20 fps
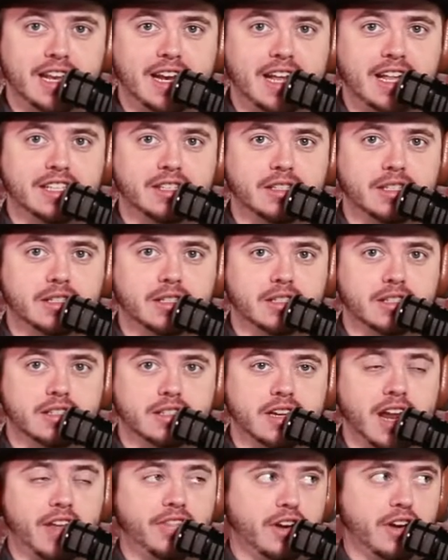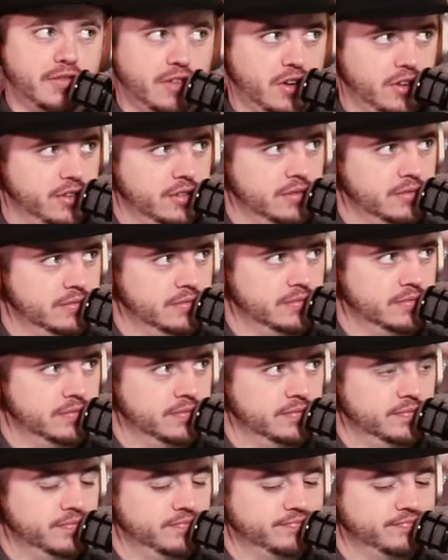and it's not their fault.
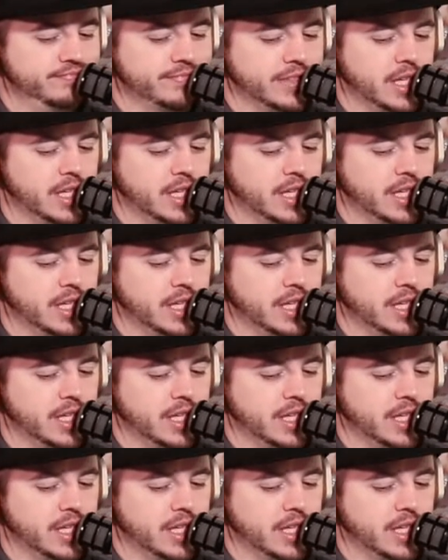That's right.